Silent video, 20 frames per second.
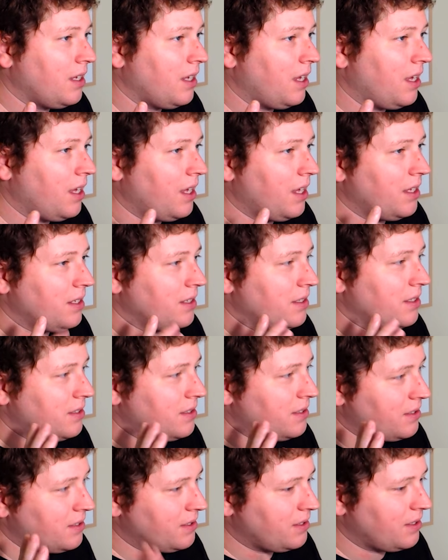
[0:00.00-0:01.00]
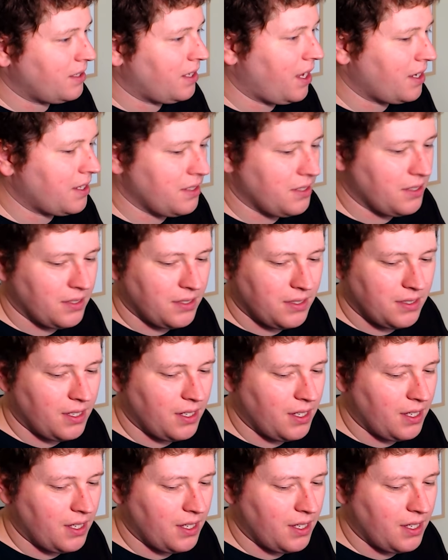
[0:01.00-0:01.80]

And I can just sit